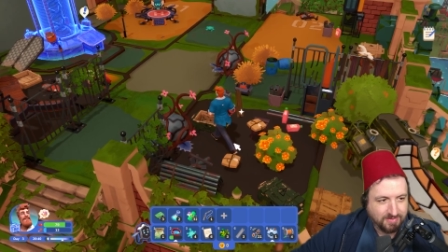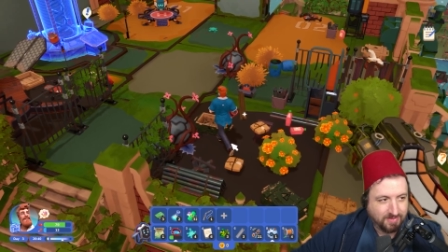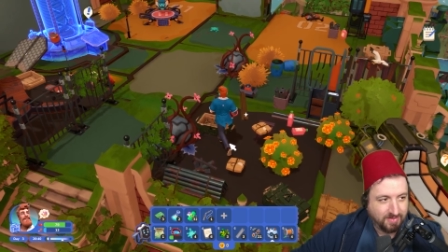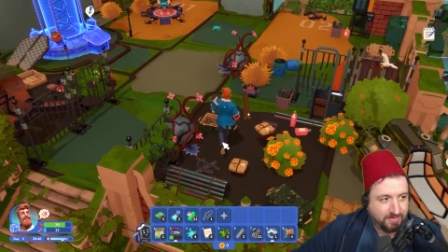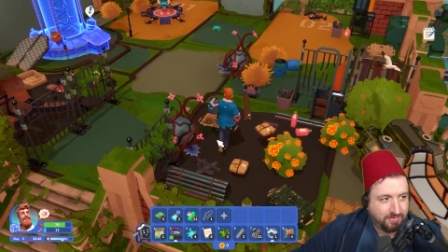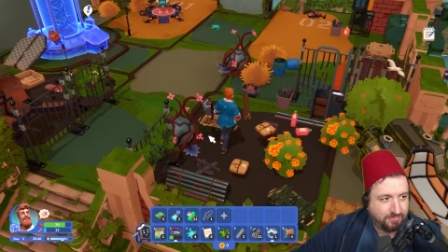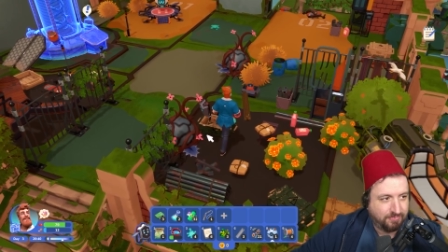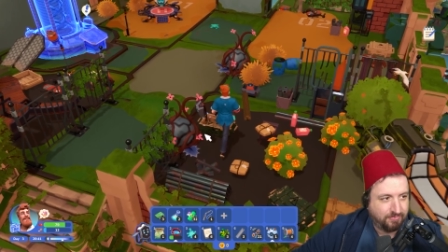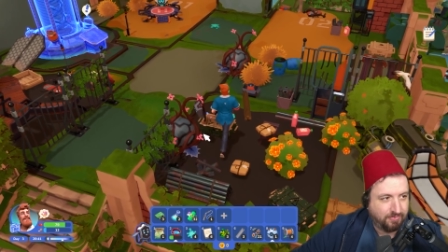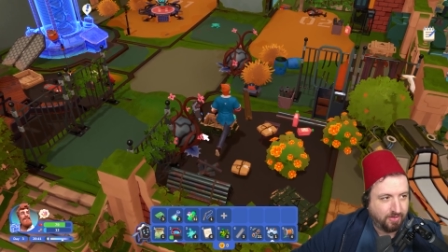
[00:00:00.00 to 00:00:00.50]

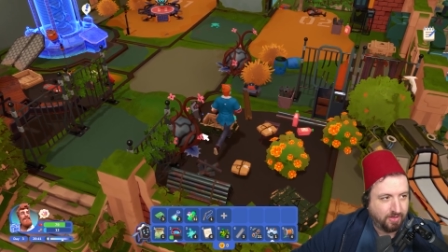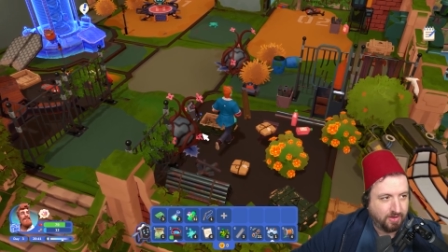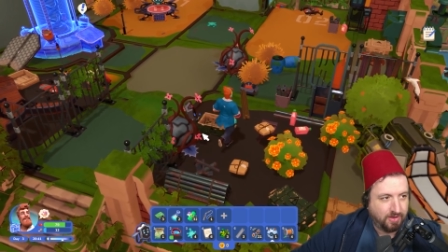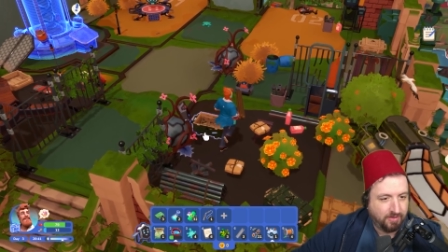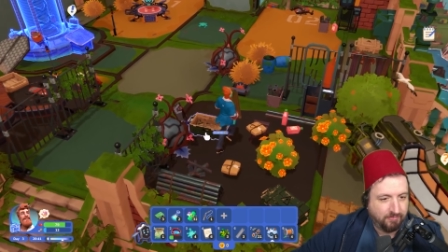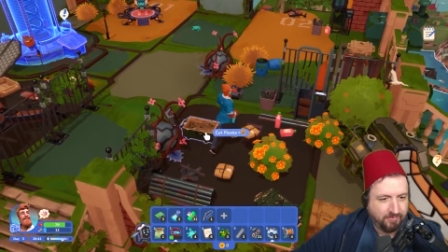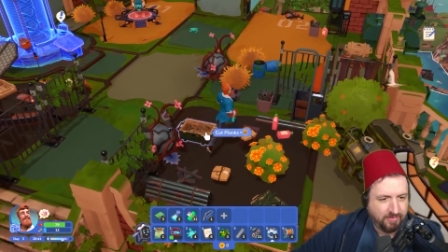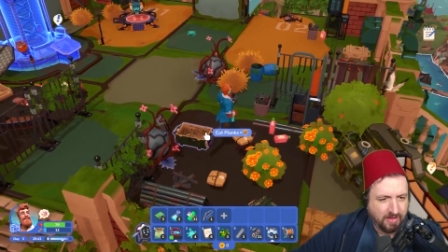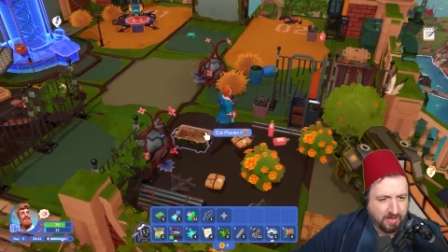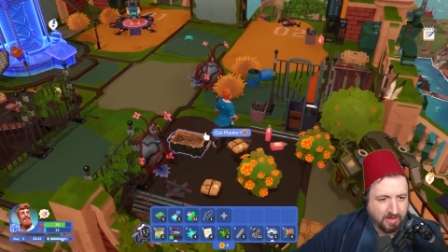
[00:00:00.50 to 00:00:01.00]
That's fun.
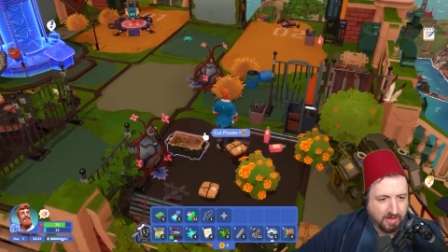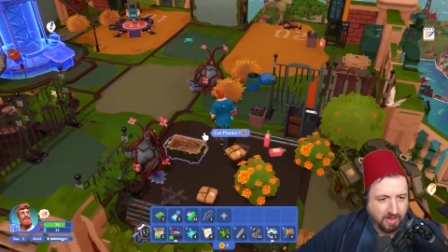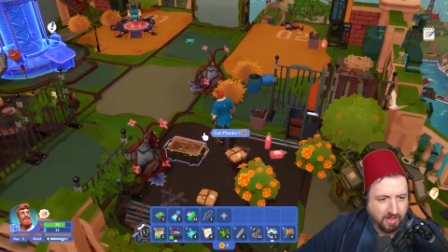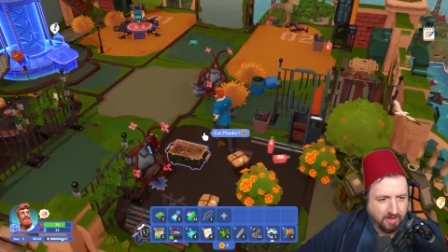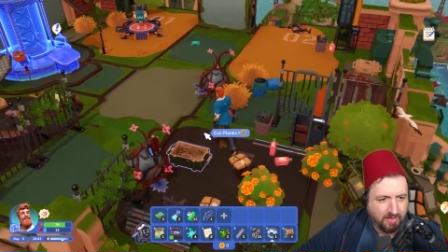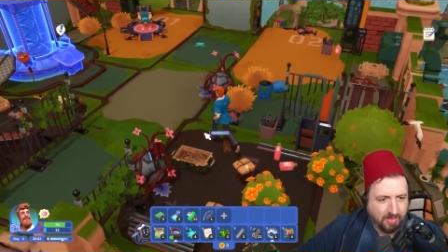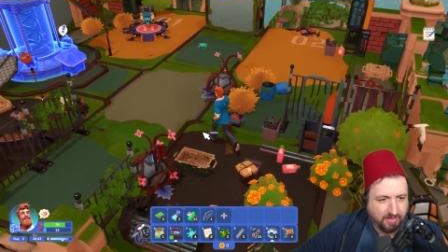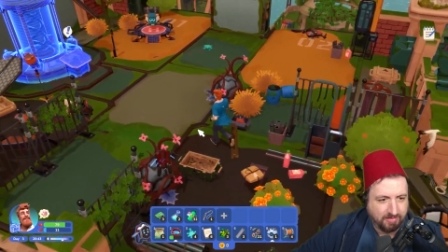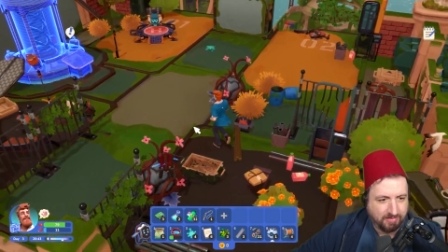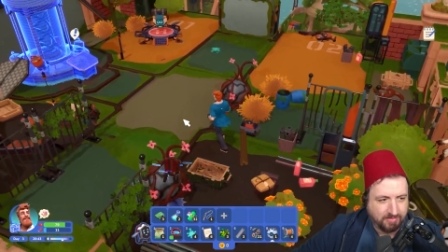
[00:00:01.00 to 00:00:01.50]
I think a lot
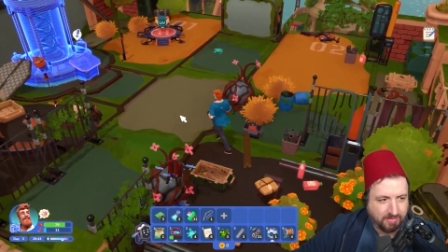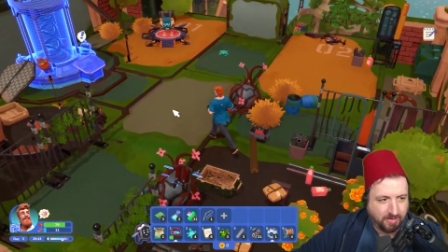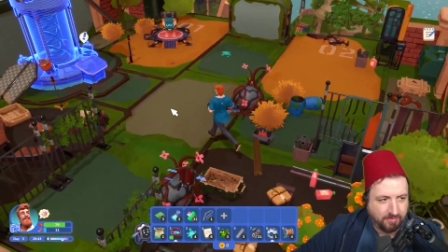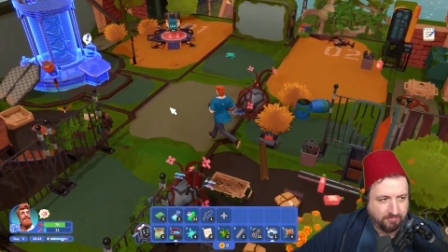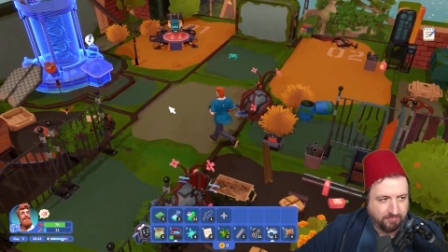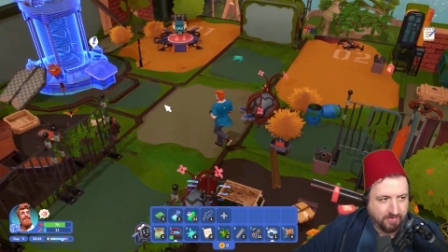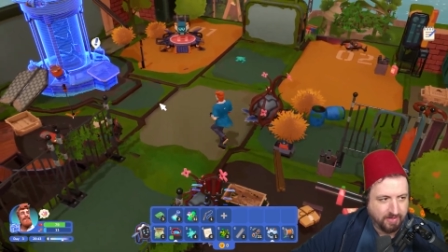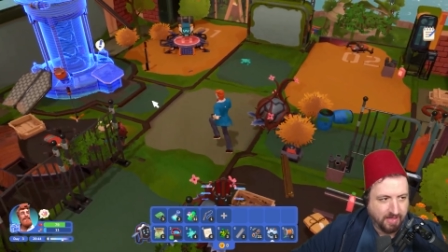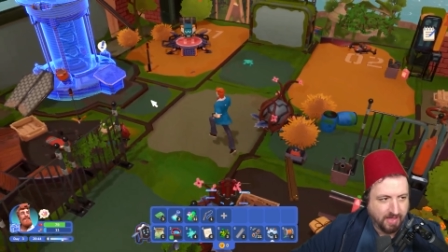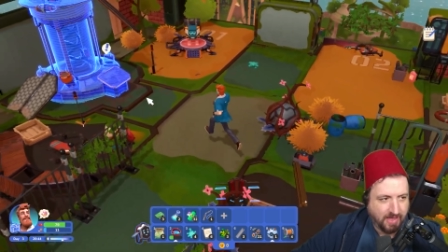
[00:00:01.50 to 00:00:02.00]
of that
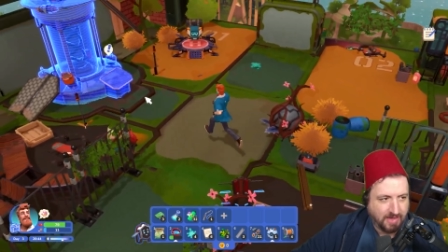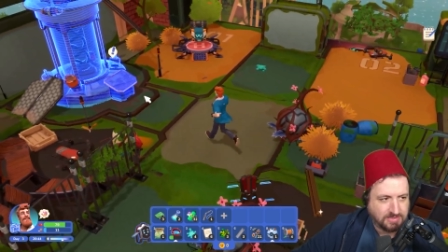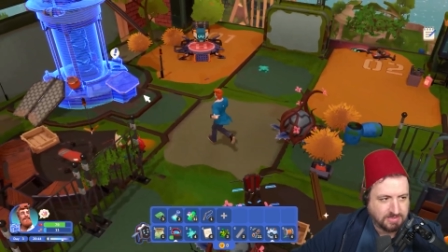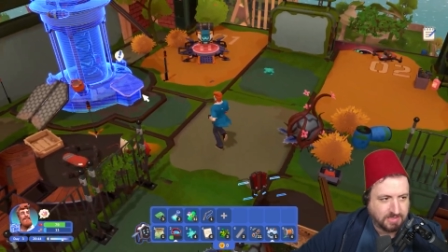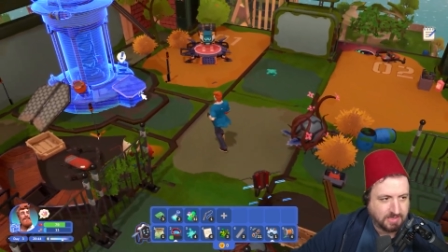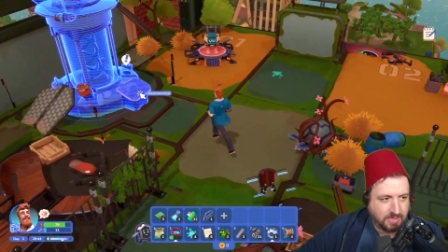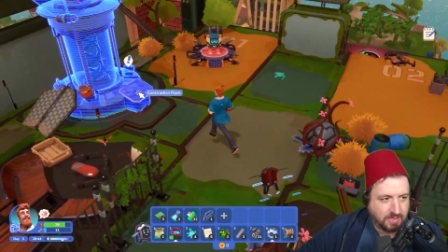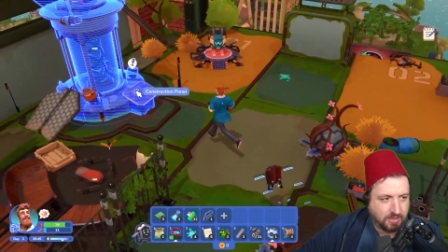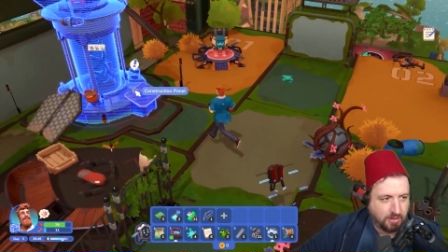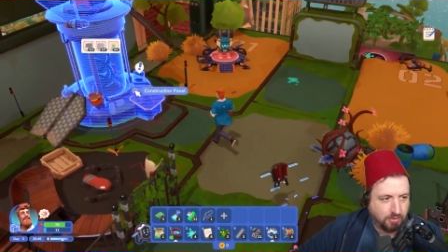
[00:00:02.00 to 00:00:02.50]
stuff
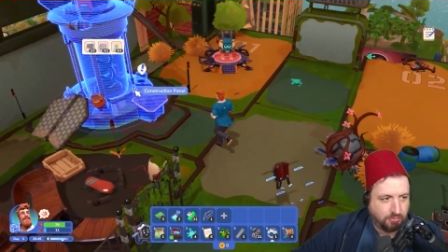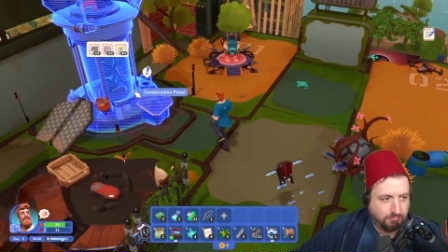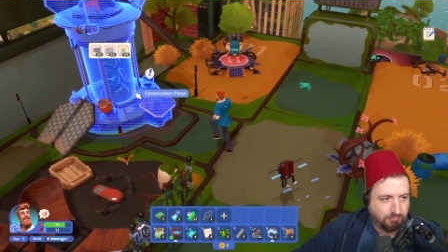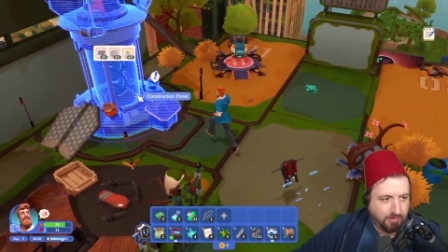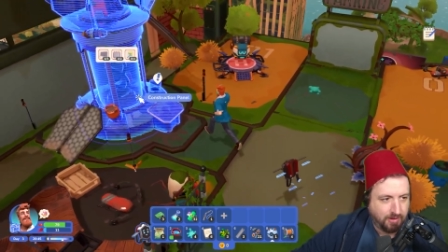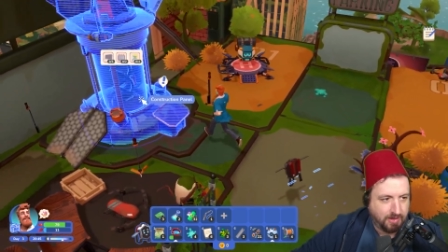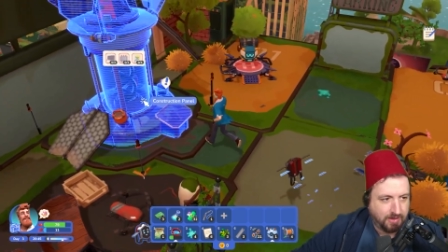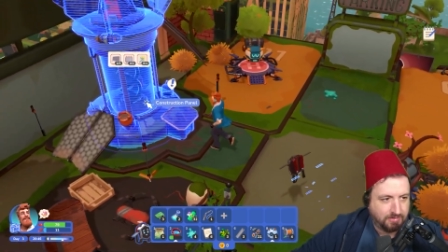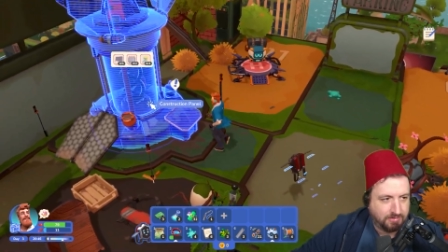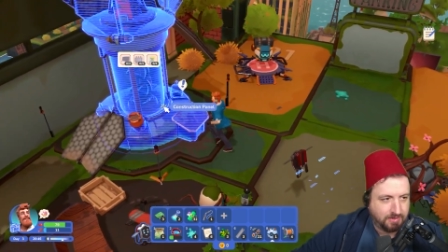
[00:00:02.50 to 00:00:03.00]
actually can go
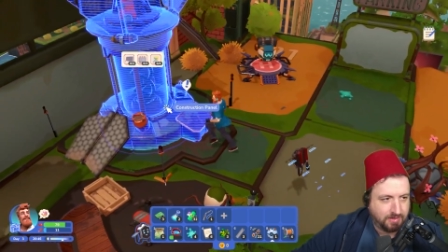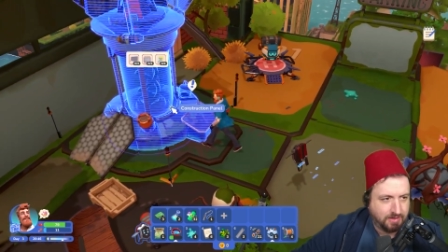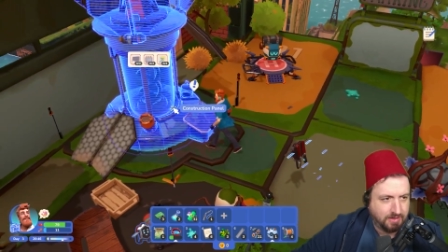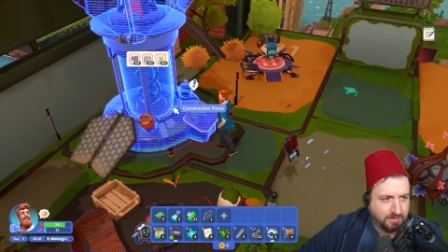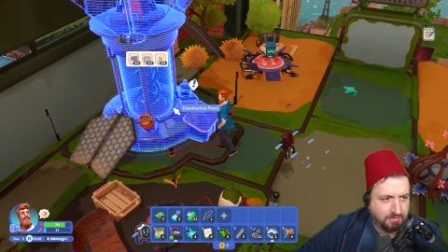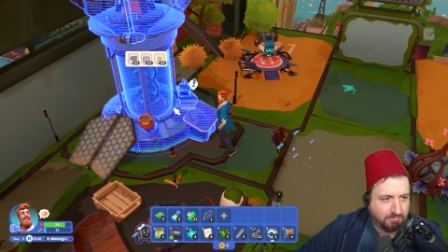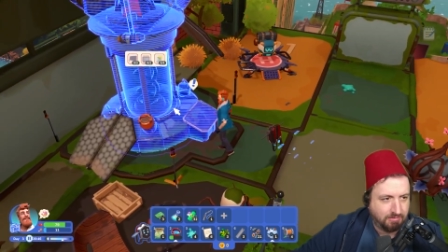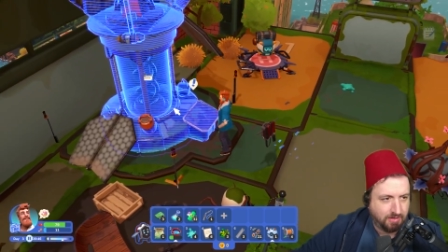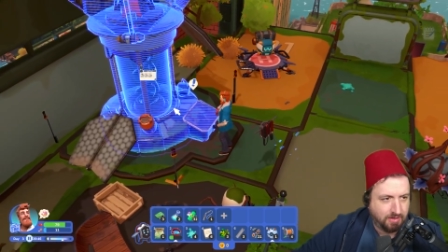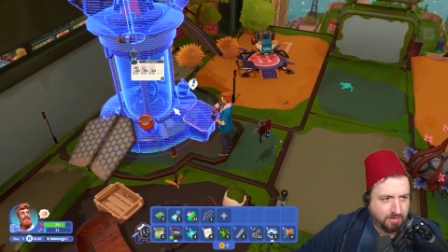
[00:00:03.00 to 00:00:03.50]
right into
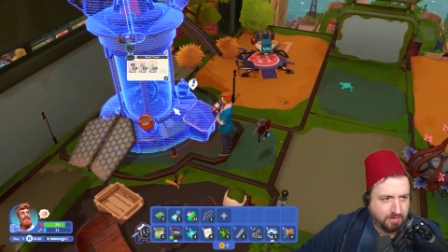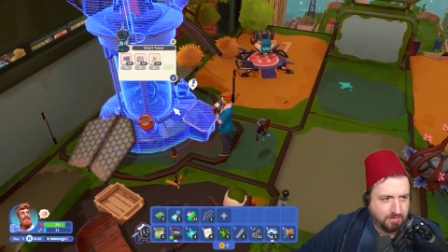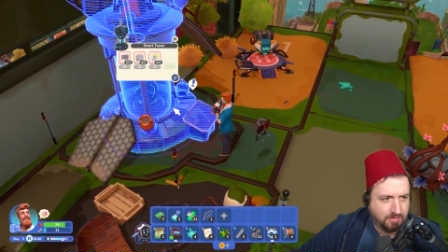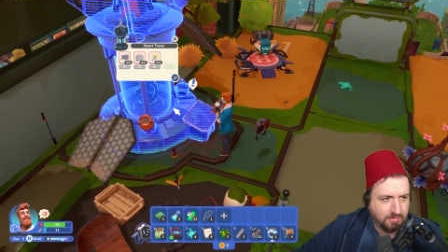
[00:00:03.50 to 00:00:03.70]
here, right?